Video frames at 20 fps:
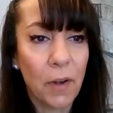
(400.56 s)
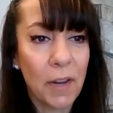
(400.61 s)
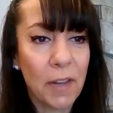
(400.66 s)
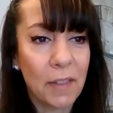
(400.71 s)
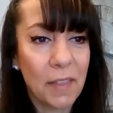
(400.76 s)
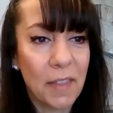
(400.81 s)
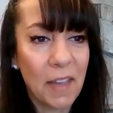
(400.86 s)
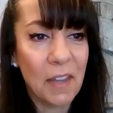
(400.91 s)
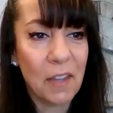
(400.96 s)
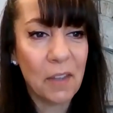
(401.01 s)

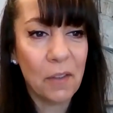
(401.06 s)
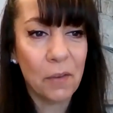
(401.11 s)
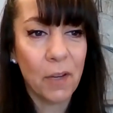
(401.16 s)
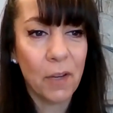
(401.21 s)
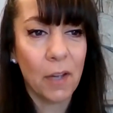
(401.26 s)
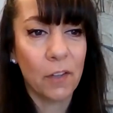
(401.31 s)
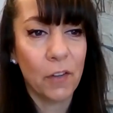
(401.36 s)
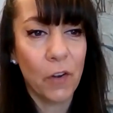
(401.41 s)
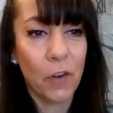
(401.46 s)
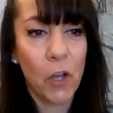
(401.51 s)
Great, thank you,
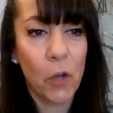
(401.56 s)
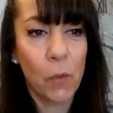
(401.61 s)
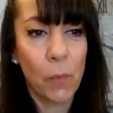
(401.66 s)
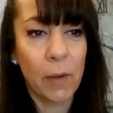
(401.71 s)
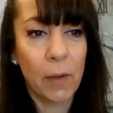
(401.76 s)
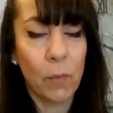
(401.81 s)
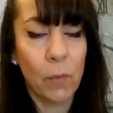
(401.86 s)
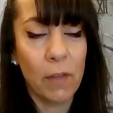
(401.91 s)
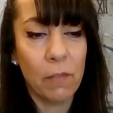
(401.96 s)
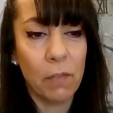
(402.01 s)
Dr.
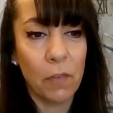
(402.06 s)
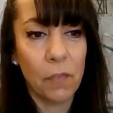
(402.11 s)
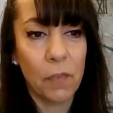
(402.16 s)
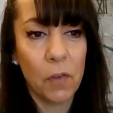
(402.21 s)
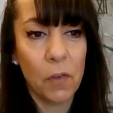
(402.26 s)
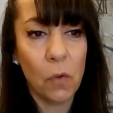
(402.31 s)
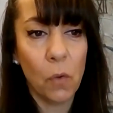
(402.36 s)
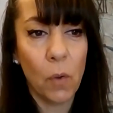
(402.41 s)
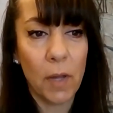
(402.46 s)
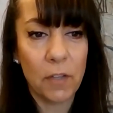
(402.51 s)
Hoban. We have a
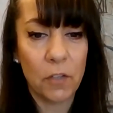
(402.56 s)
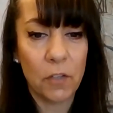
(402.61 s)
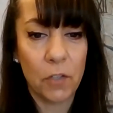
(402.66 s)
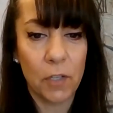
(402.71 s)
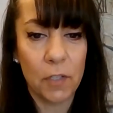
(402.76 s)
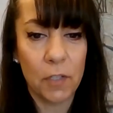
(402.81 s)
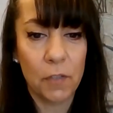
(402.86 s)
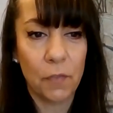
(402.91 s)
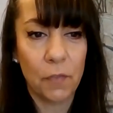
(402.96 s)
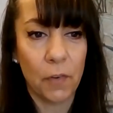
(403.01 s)
few
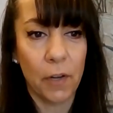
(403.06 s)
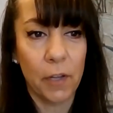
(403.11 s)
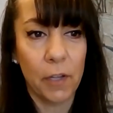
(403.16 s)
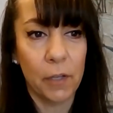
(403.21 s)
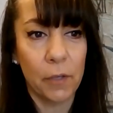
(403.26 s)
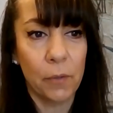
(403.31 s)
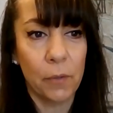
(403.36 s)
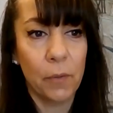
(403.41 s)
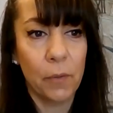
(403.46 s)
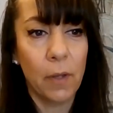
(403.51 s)
questions for
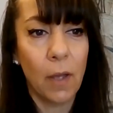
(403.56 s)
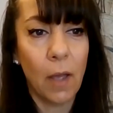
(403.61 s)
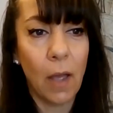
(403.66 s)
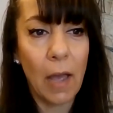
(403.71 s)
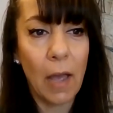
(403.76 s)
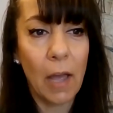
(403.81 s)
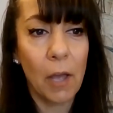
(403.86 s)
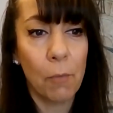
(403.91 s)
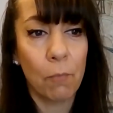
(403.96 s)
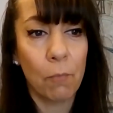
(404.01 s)
you.
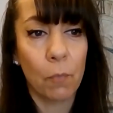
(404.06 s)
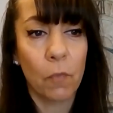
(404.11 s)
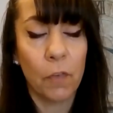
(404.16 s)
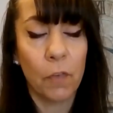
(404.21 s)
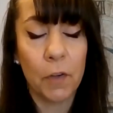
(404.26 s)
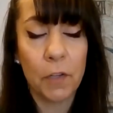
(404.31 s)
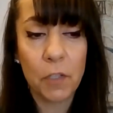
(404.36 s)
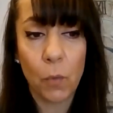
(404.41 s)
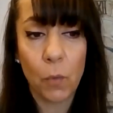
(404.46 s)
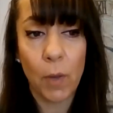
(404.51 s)

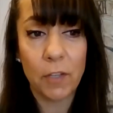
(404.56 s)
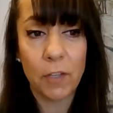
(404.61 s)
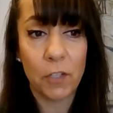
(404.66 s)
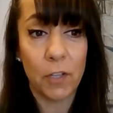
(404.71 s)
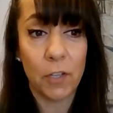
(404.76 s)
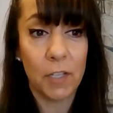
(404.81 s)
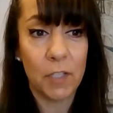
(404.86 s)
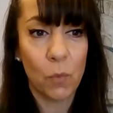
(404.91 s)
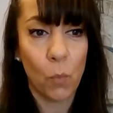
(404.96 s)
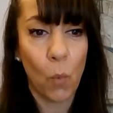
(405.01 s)
First
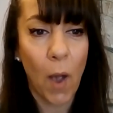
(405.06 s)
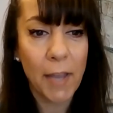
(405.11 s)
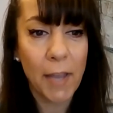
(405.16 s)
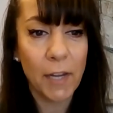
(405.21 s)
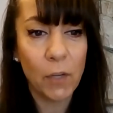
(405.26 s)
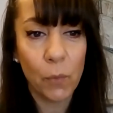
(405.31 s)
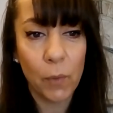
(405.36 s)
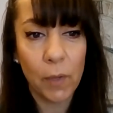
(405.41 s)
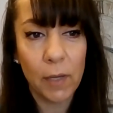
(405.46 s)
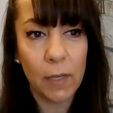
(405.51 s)
question is,
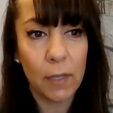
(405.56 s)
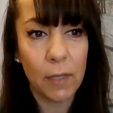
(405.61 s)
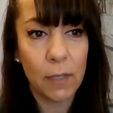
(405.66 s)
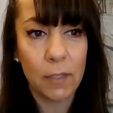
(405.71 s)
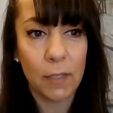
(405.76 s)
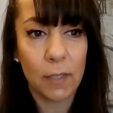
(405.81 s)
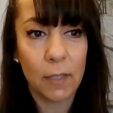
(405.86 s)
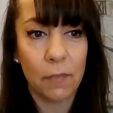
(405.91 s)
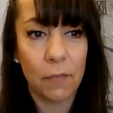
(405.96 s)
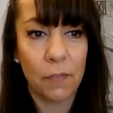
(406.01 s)
why do we
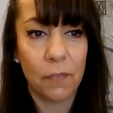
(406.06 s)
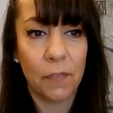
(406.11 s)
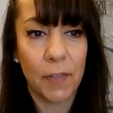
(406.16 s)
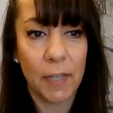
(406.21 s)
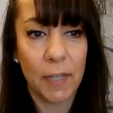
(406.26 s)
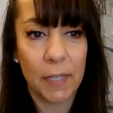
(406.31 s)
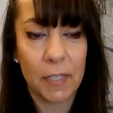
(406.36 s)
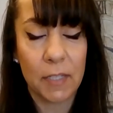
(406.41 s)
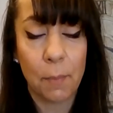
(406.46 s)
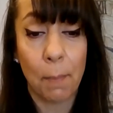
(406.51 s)
need to
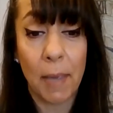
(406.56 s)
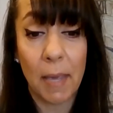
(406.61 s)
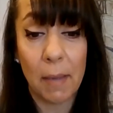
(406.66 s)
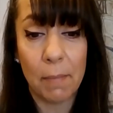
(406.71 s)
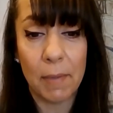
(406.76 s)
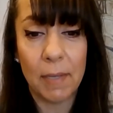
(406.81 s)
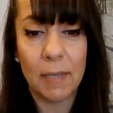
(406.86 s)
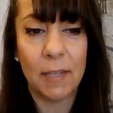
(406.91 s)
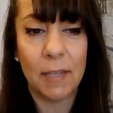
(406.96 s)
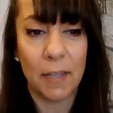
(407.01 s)
fix
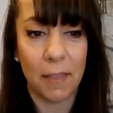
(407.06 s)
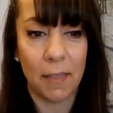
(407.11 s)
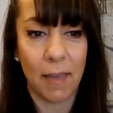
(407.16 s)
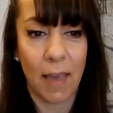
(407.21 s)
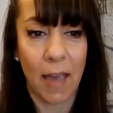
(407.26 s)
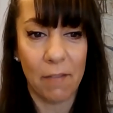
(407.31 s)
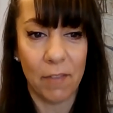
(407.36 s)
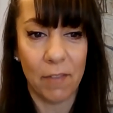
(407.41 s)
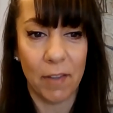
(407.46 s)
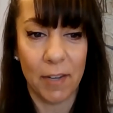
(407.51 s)
baby teeth
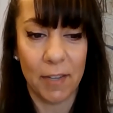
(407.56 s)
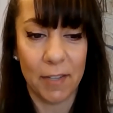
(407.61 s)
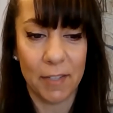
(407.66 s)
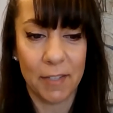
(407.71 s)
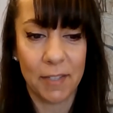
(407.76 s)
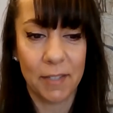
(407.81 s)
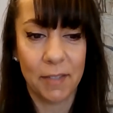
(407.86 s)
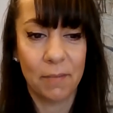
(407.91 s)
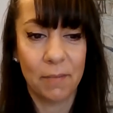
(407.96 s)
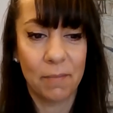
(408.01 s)

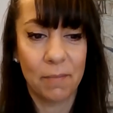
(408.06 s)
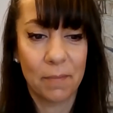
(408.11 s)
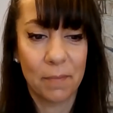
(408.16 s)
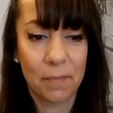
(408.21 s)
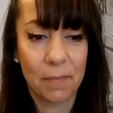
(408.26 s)
cavities?